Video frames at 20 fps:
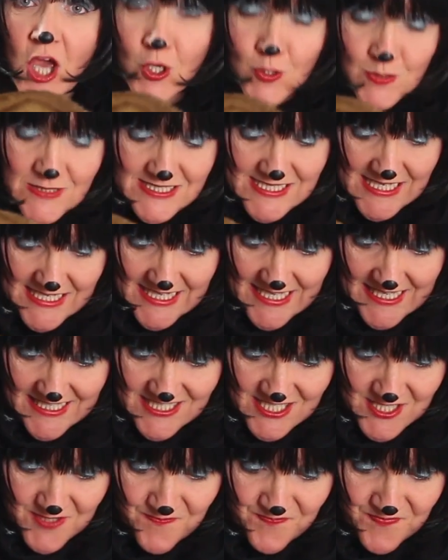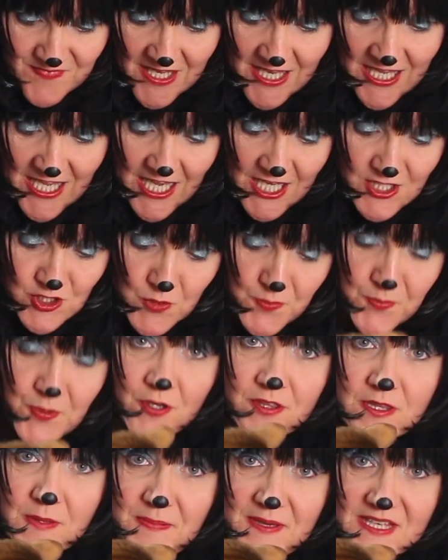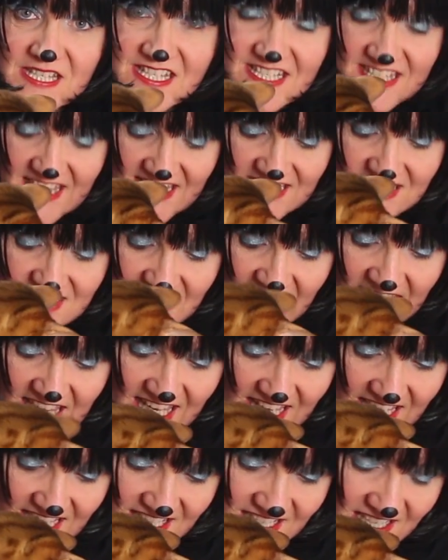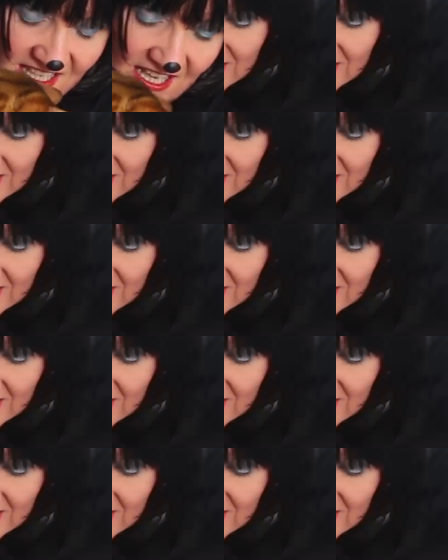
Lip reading: holes in it, and you put the biscuits in,